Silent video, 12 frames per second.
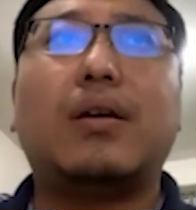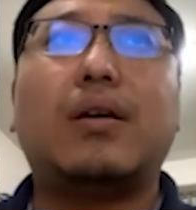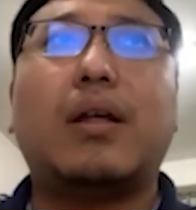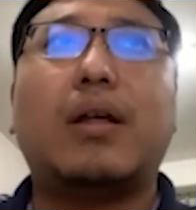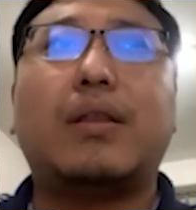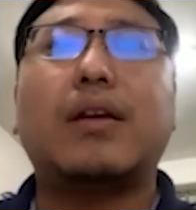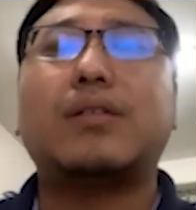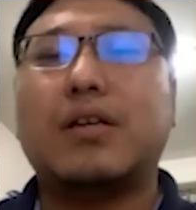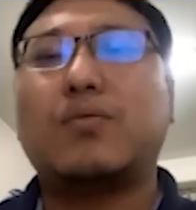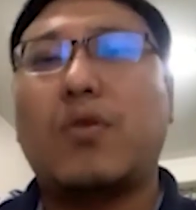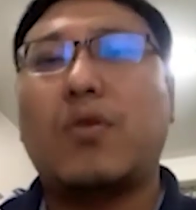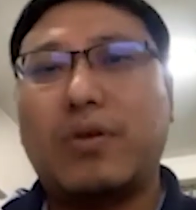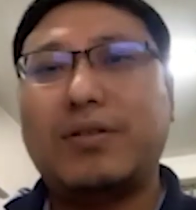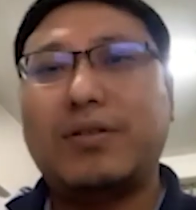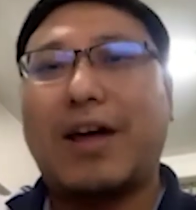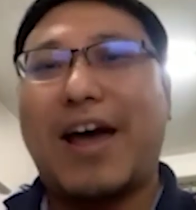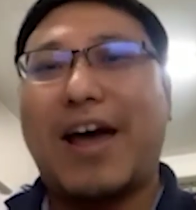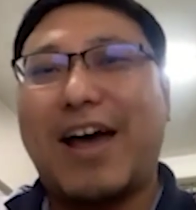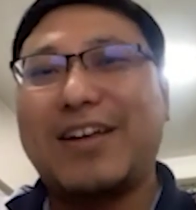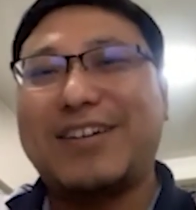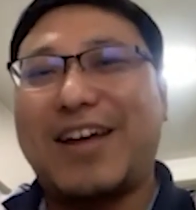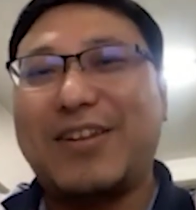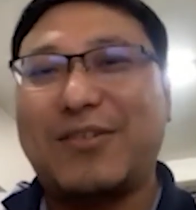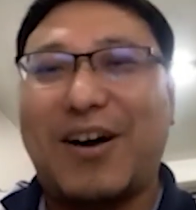That's what I
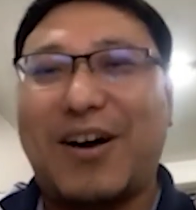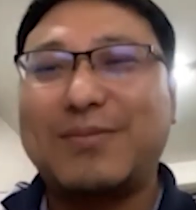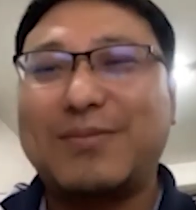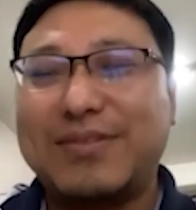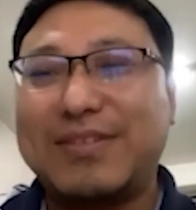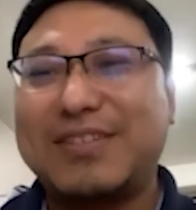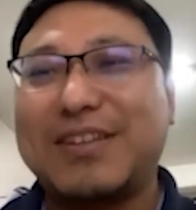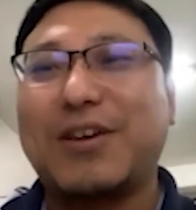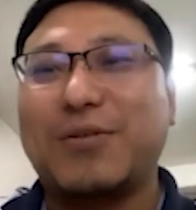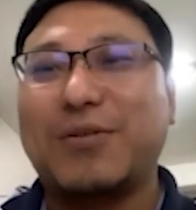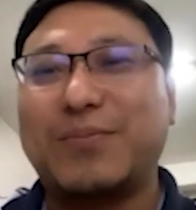know now. Thank you.